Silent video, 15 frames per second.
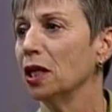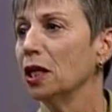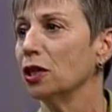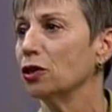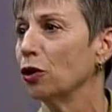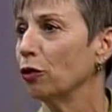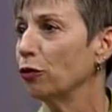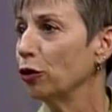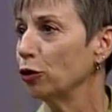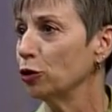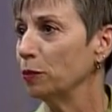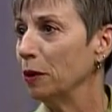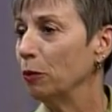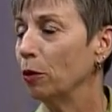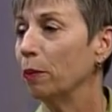So those
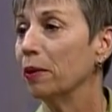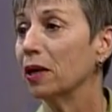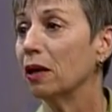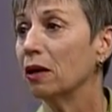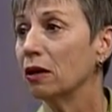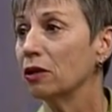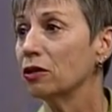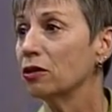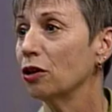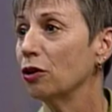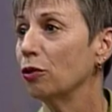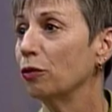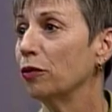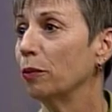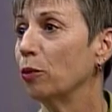people, but
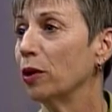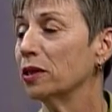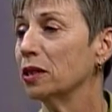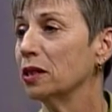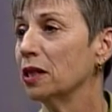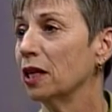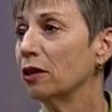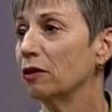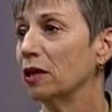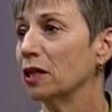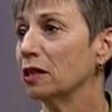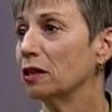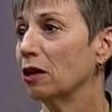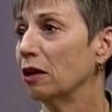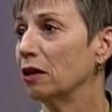also the Poison Center is